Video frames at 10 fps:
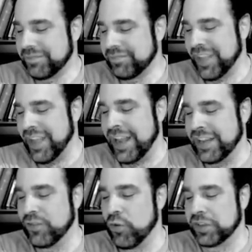and
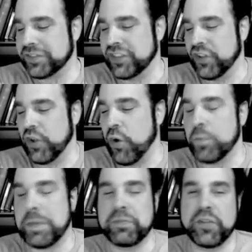of course, you know, the
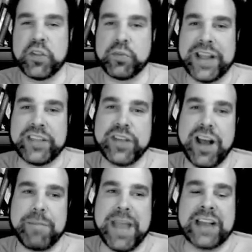old people on the right who
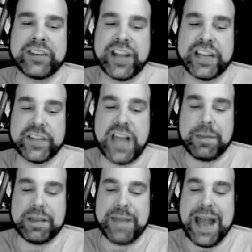got banned are kind of
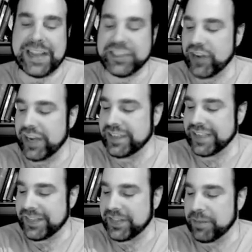coming back and trying to
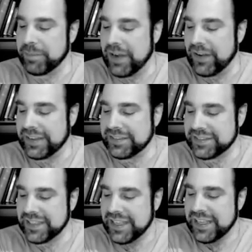get their
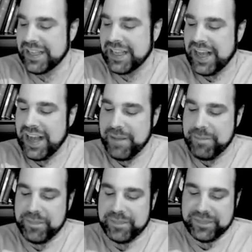bearings.
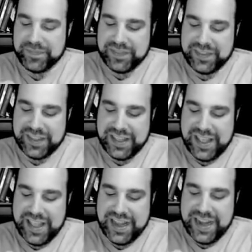Um,
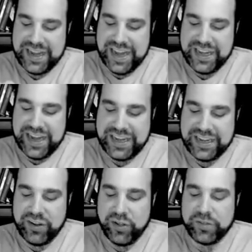and, and, and
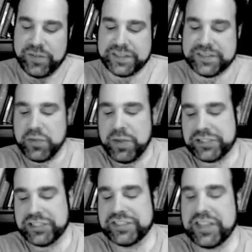in all of this, the
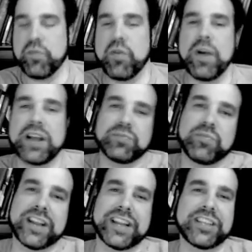question is like, well, what,
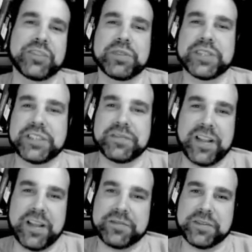what can you really
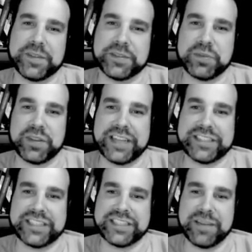develop from this
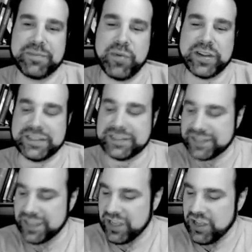relationship? What
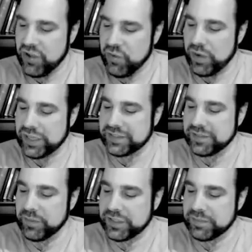is, what
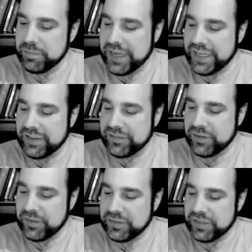is, what is
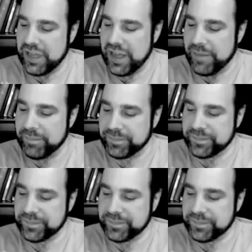meaningful? Um,